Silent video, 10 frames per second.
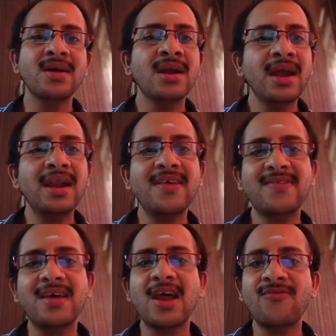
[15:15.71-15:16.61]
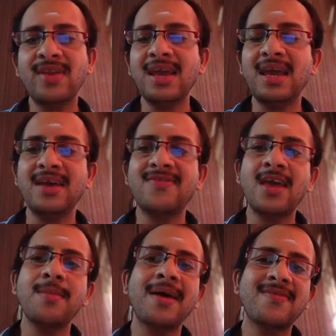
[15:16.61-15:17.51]
It is roughly
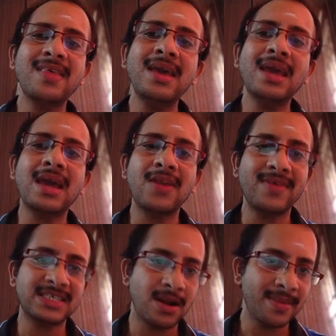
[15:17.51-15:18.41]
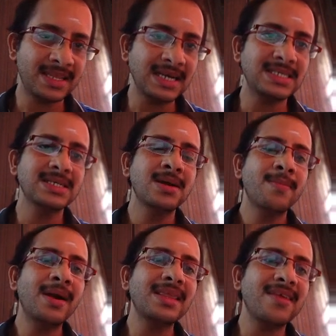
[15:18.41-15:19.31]
same as the conventional methods,
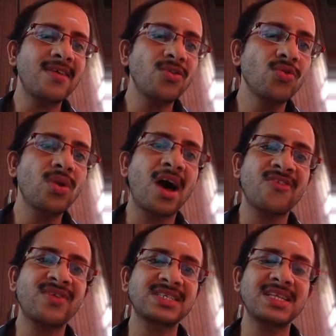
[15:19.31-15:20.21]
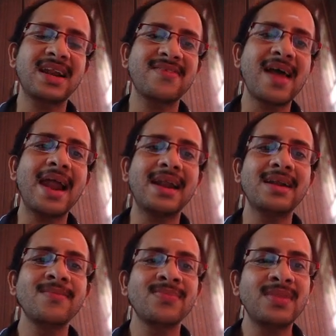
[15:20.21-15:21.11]
but there is a new loss function that is added,
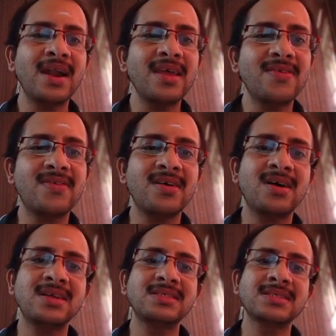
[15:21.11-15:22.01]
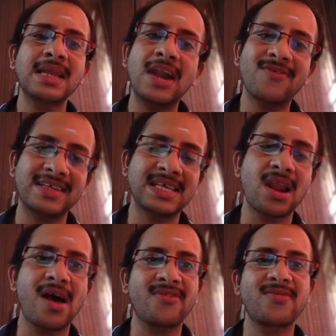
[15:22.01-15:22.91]
that is adversarial
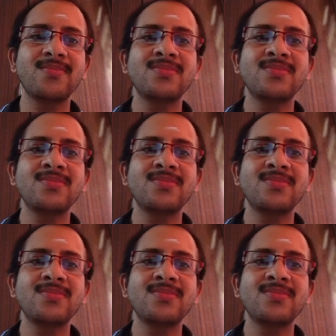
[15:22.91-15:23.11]
loss.